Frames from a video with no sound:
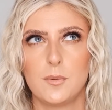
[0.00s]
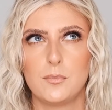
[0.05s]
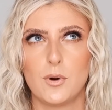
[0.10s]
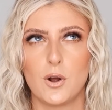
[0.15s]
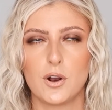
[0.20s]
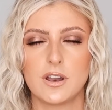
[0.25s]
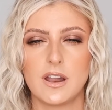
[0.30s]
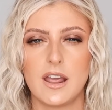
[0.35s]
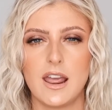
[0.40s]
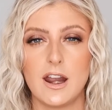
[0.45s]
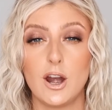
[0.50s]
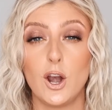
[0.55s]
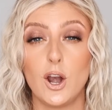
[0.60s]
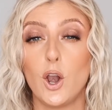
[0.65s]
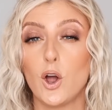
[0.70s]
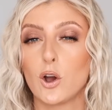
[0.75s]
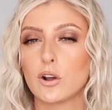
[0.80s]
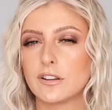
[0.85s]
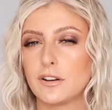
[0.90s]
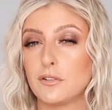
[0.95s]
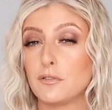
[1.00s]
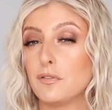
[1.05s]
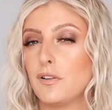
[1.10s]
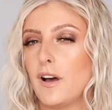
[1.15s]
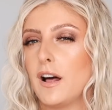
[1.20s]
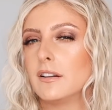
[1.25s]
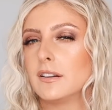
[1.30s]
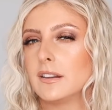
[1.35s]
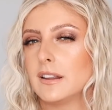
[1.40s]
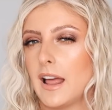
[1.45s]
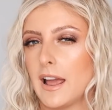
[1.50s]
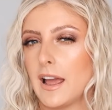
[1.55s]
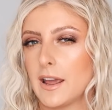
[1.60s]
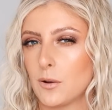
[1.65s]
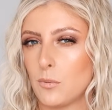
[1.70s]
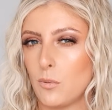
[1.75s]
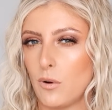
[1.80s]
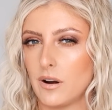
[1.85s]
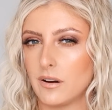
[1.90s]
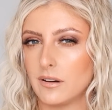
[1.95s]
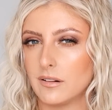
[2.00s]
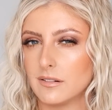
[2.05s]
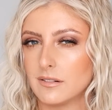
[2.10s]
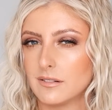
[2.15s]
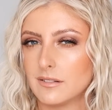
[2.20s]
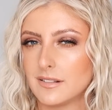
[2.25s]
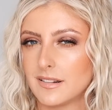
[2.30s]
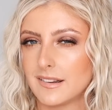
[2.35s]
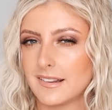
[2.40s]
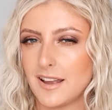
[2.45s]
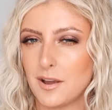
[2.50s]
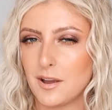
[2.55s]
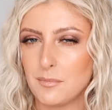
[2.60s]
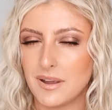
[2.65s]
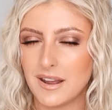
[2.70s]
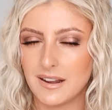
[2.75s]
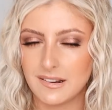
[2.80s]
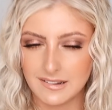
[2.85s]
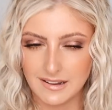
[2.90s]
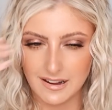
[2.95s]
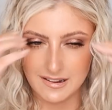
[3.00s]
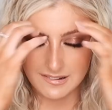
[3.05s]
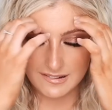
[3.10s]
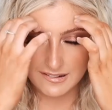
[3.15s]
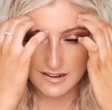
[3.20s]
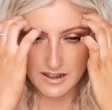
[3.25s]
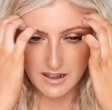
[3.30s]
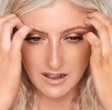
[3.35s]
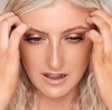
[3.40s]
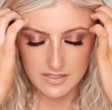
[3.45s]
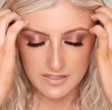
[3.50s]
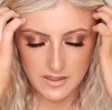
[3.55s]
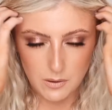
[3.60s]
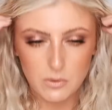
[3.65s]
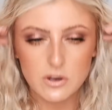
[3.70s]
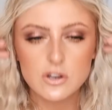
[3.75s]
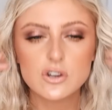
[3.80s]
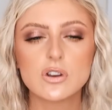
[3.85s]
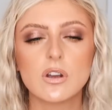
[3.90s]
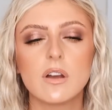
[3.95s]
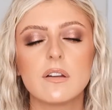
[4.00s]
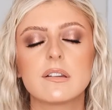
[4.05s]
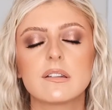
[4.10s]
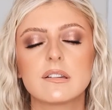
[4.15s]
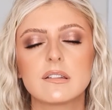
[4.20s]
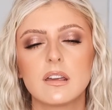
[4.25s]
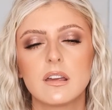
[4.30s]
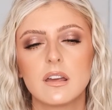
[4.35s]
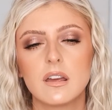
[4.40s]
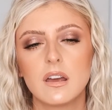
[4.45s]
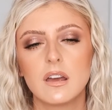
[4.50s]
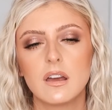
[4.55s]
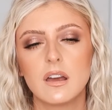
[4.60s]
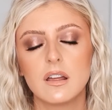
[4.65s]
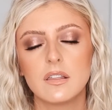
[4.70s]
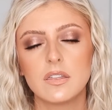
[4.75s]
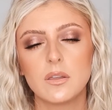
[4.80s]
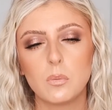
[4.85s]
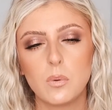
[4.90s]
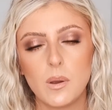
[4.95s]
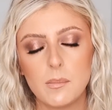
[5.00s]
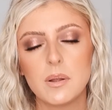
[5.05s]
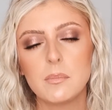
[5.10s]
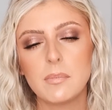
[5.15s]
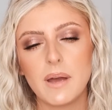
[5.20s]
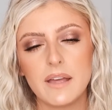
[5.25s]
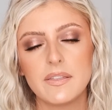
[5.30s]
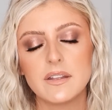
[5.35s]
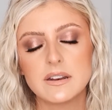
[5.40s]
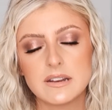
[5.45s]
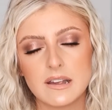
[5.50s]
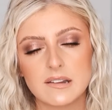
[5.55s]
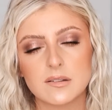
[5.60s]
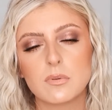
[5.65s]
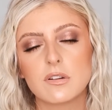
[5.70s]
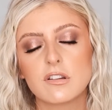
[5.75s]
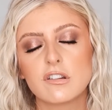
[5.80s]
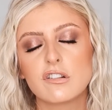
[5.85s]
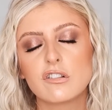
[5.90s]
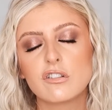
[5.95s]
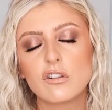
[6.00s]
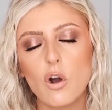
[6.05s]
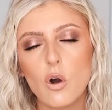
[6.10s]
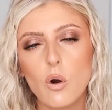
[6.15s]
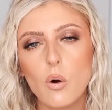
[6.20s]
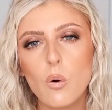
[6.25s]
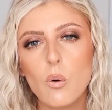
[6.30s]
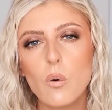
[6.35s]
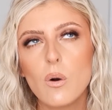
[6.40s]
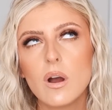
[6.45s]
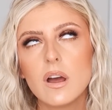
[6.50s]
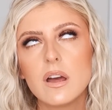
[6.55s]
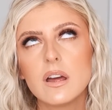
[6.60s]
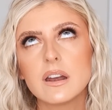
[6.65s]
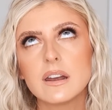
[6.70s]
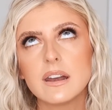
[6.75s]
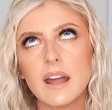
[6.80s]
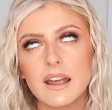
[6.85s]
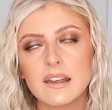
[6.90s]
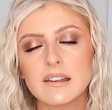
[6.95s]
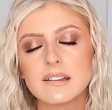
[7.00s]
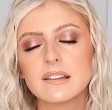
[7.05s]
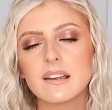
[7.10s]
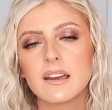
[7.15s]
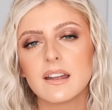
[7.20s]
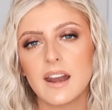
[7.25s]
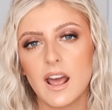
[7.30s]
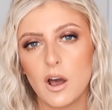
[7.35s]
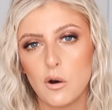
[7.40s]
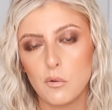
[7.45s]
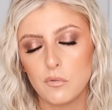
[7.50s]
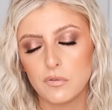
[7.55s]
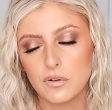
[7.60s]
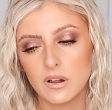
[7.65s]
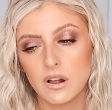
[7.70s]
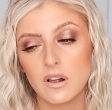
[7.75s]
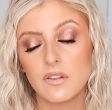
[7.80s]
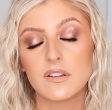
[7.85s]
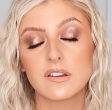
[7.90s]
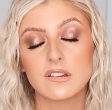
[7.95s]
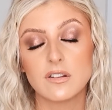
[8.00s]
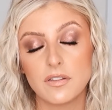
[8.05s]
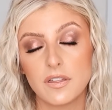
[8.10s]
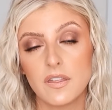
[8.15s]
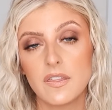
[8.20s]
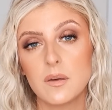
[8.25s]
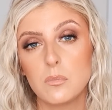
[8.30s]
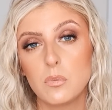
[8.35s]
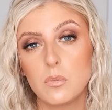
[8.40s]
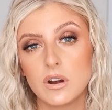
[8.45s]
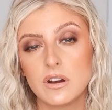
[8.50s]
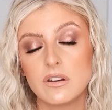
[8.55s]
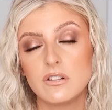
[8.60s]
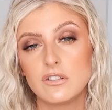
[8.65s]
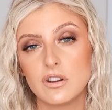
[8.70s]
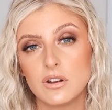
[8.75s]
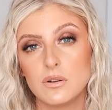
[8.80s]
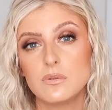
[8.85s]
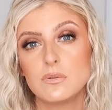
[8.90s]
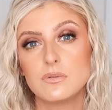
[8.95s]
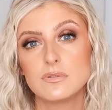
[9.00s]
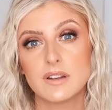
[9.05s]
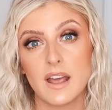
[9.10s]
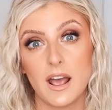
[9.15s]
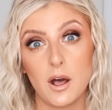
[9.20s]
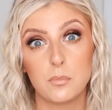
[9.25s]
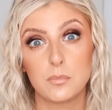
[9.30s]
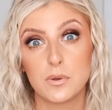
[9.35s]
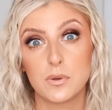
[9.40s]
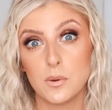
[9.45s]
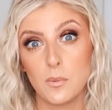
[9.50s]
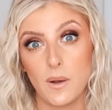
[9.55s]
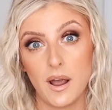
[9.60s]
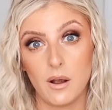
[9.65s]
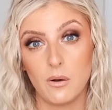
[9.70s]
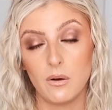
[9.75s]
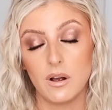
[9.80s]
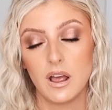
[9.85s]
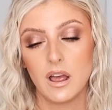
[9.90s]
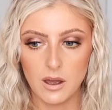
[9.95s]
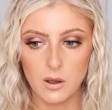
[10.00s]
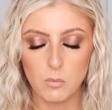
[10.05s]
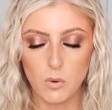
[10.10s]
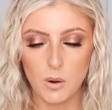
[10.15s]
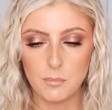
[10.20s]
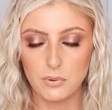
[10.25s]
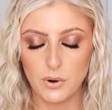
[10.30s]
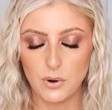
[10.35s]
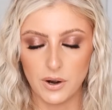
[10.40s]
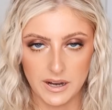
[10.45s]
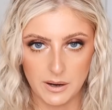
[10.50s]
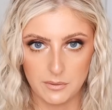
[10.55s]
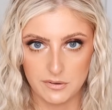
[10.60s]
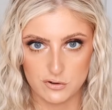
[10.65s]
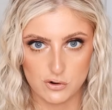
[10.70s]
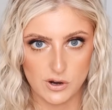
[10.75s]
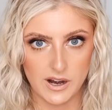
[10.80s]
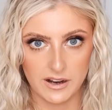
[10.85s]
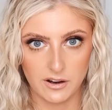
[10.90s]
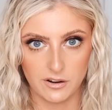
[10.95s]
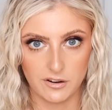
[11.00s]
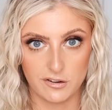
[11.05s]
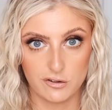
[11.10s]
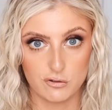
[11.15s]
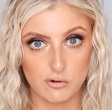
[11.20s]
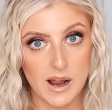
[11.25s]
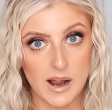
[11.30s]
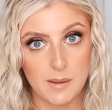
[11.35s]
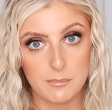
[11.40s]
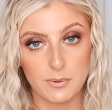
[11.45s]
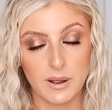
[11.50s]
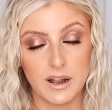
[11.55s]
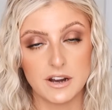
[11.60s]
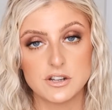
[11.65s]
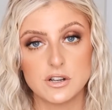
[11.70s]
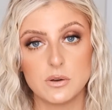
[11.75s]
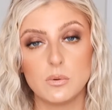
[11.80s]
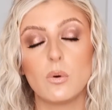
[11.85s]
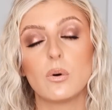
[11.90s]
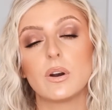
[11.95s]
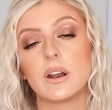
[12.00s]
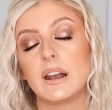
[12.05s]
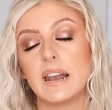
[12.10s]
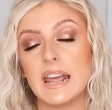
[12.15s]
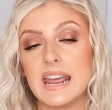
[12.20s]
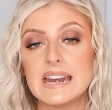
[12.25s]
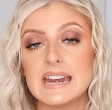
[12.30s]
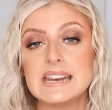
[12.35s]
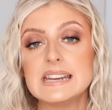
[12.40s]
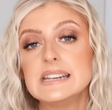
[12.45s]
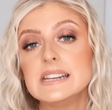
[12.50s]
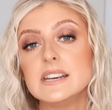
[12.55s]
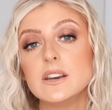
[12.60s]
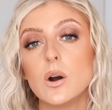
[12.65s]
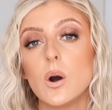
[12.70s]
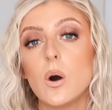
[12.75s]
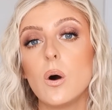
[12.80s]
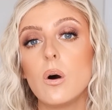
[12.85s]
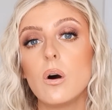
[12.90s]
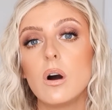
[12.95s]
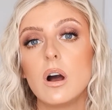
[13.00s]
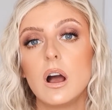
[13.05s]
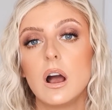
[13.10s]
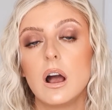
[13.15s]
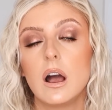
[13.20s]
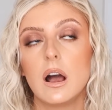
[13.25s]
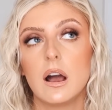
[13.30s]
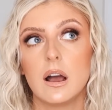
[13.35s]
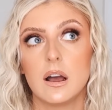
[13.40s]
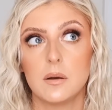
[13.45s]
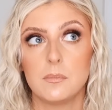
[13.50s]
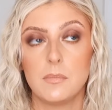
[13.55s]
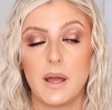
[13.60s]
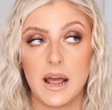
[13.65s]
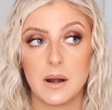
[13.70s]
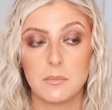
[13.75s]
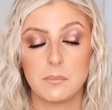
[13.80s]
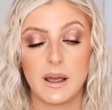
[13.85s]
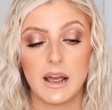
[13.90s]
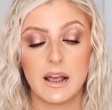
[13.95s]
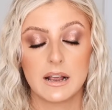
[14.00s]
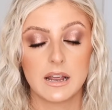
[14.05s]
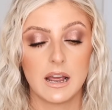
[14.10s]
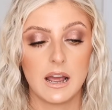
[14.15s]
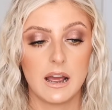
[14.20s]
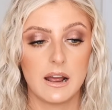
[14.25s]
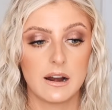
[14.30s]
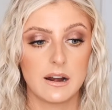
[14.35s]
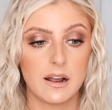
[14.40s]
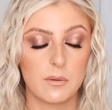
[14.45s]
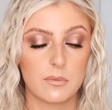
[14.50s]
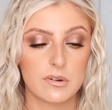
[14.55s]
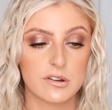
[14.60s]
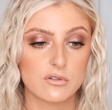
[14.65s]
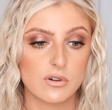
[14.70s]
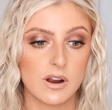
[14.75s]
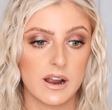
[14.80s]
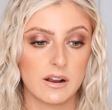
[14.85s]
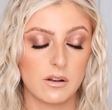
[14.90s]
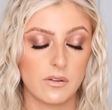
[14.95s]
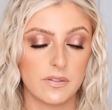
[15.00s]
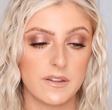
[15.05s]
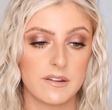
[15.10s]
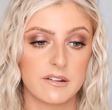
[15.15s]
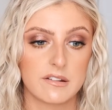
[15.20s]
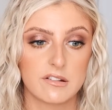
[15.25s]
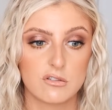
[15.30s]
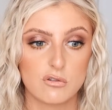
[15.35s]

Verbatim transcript: but it looked and felt like one. Does that make sense? They were just, the women behind the desk were so nice and helpful, and there's nothing they wouldn't do to help you out. At one point, I was trying on a strap. I do own a Lady Dior um, handbag, and I was trying on this